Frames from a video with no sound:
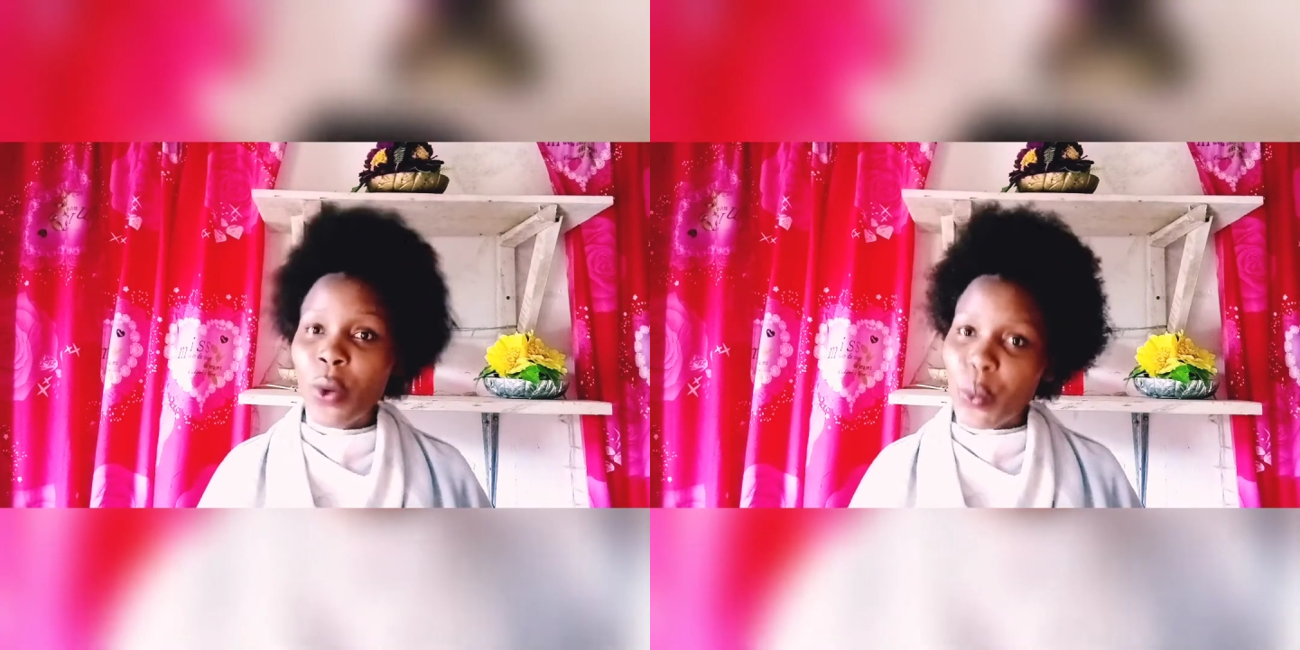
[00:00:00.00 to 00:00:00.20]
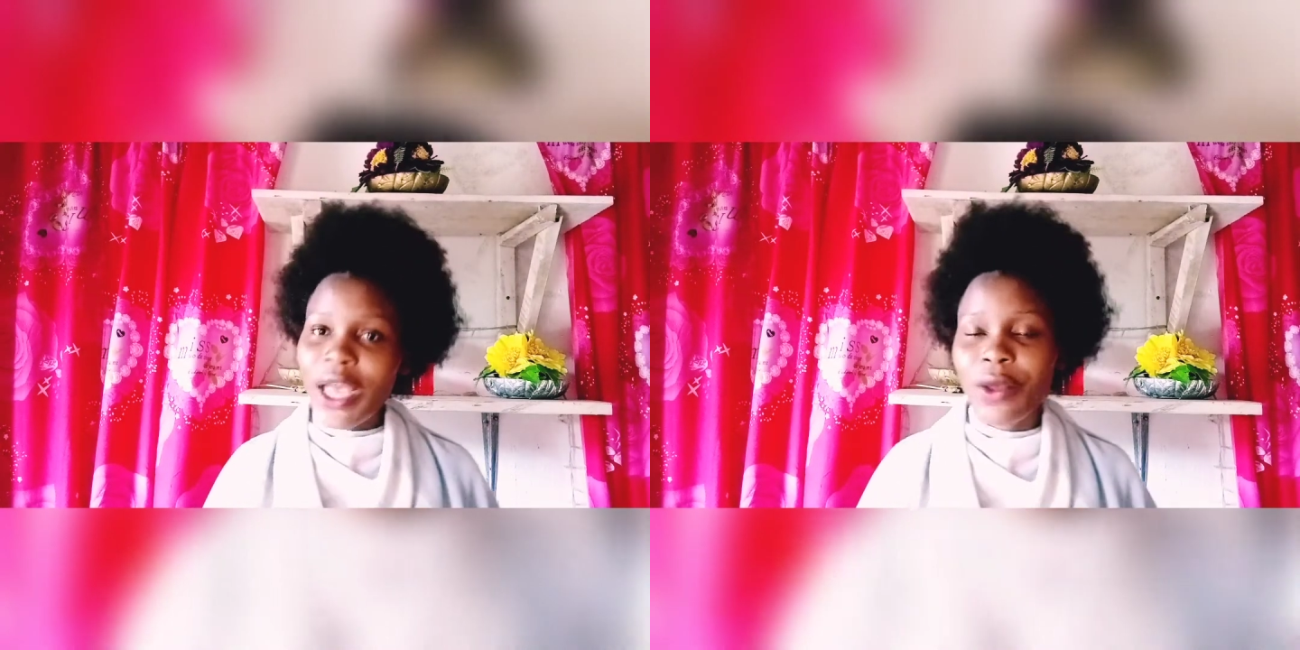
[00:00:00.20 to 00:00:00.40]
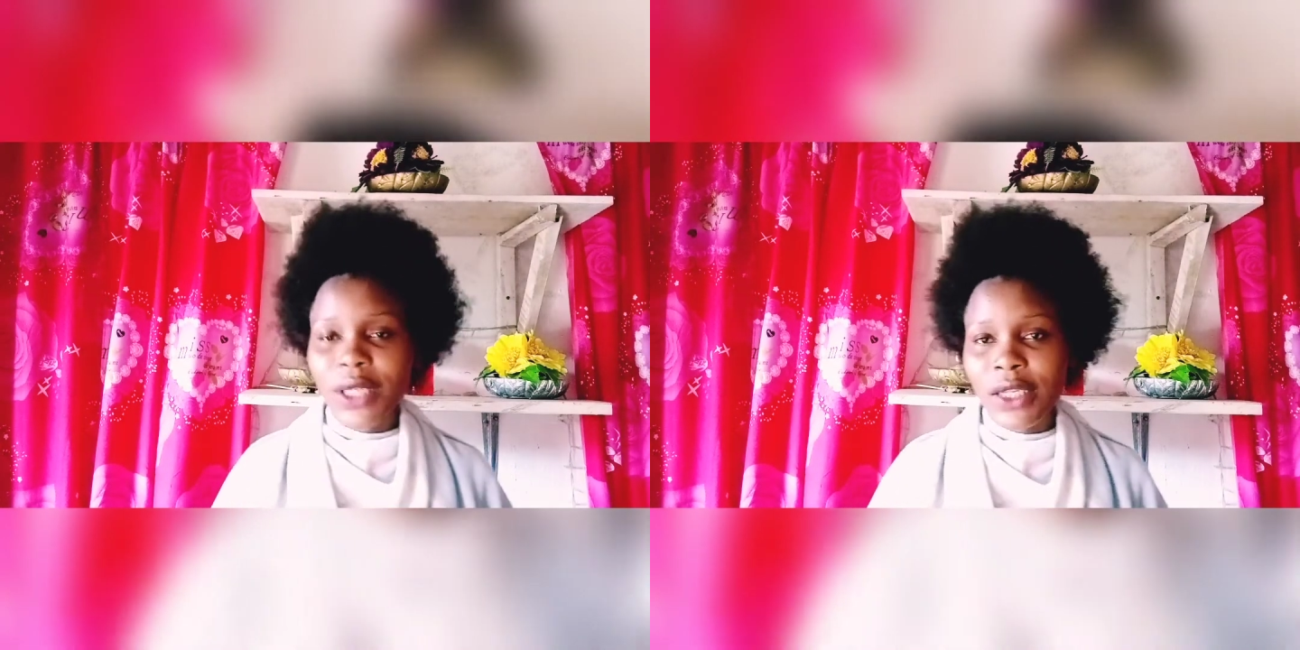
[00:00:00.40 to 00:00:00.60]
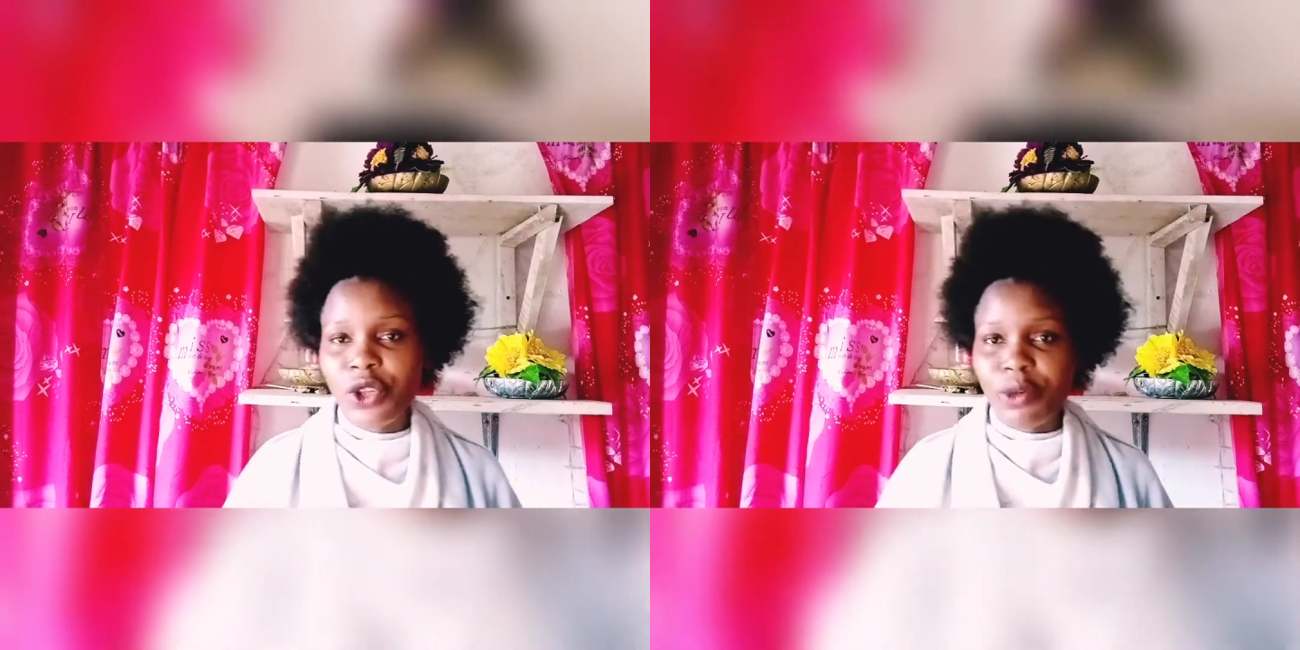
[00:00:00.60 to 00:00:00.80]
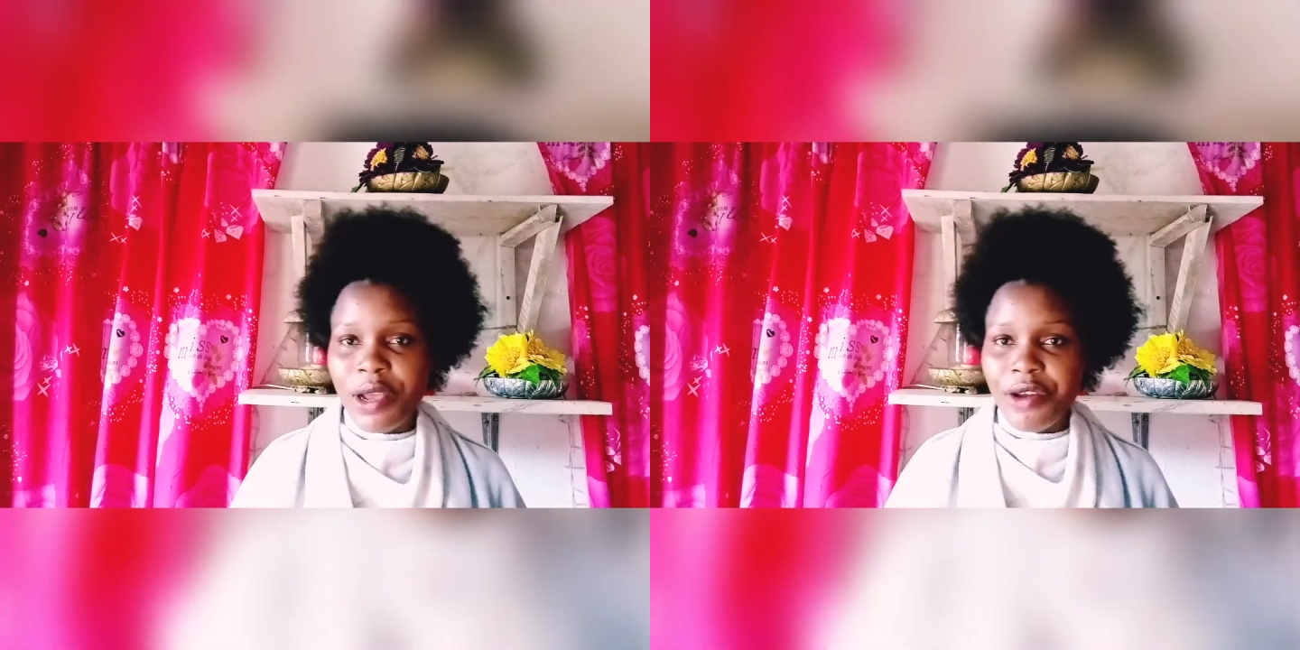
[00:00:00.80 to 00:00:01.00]
we are using
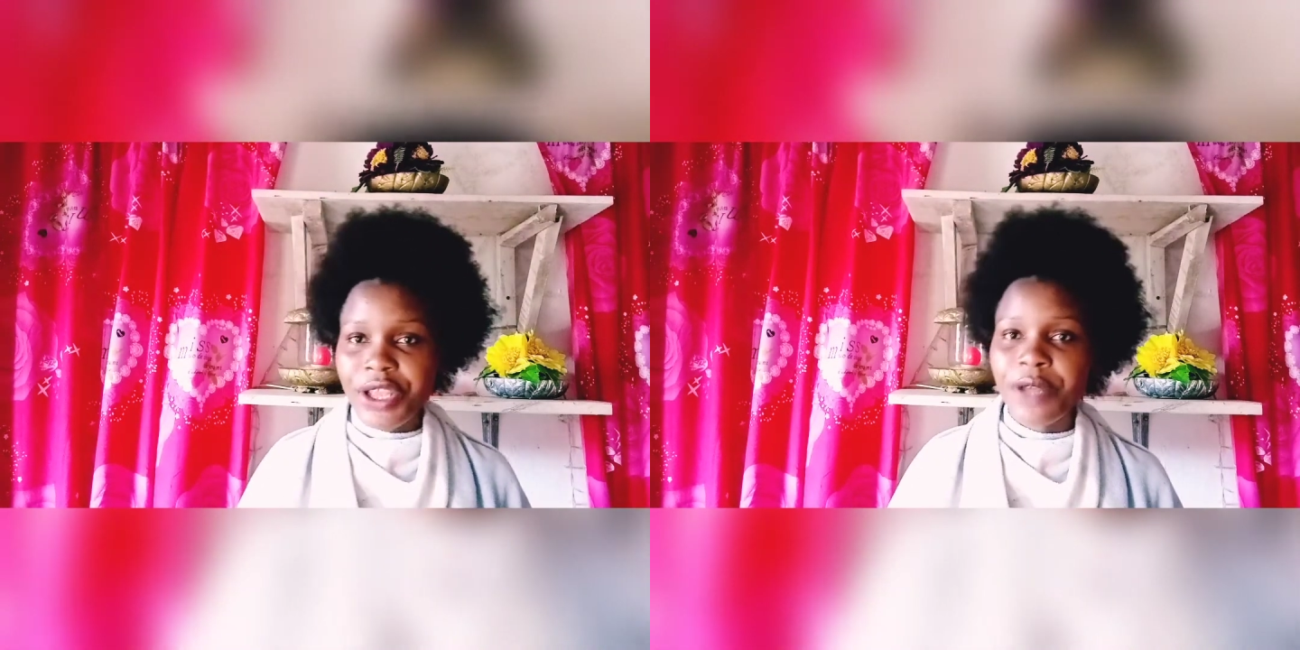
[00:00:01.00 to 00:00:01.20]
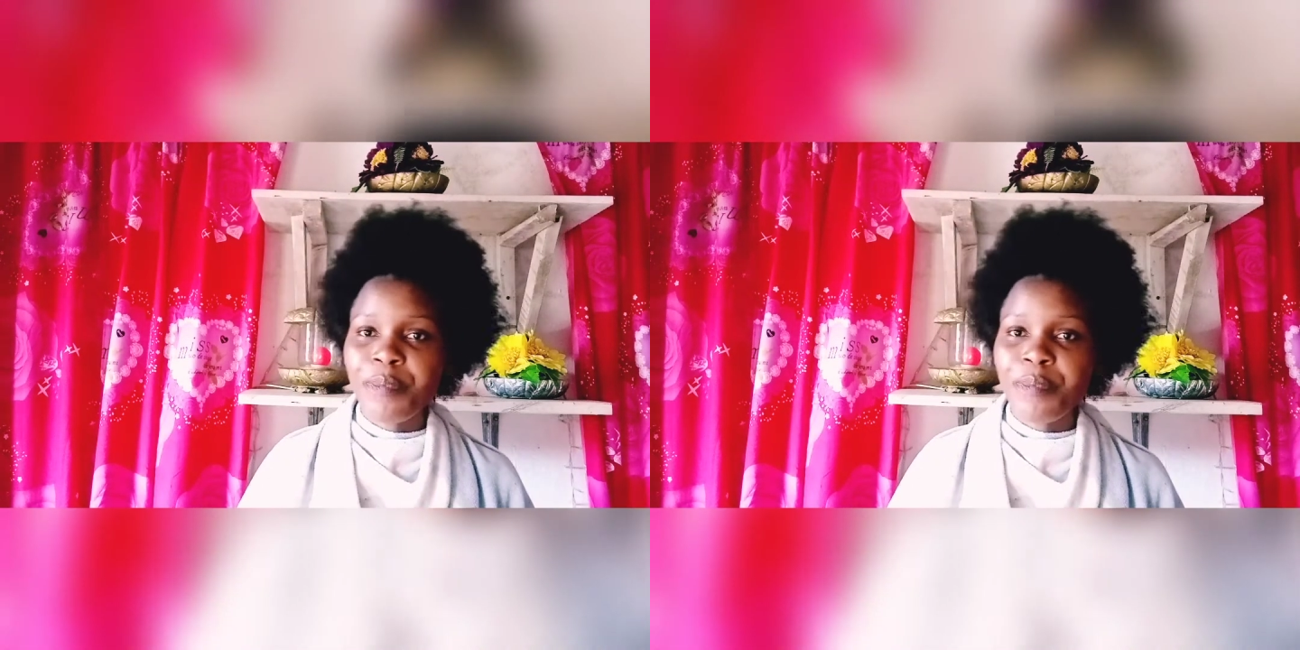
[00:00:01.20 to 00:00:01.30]
turmeric.